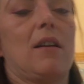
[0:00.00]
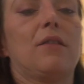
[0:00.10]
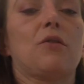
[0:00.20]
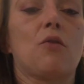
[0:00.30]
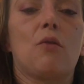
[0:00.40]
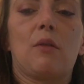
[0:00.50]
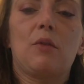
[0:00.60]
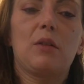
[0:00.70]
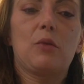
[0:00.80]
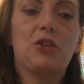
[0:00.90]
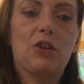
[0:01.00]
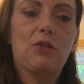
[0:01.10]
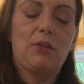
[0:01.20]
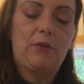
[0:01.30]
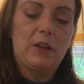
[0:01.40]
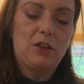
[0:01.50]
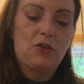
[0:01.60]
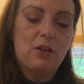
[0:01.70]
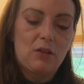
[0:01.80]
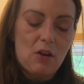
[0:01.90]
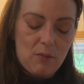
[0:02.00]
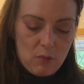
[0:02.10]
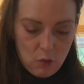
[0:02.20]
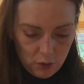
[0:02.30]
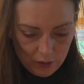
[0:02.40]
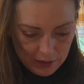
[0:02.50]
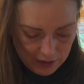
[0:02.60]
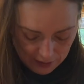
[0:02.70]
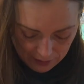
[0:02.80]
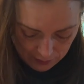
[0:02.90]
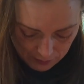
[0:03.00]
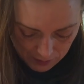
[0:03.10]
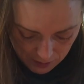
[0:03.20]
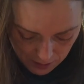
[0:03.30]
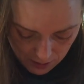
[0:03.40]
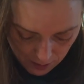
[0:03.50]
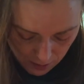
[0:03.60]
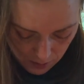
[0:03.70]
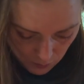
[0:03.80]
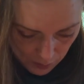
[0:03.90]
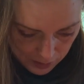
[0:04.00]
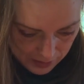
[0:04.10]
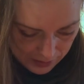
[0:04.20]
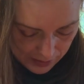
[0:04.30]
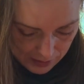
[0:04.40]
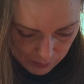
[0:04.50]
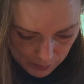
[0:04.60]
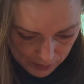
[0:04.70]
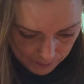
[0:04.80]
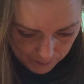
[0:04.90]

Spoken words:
So I really wish I could have finished a lot more of these than what I did, but...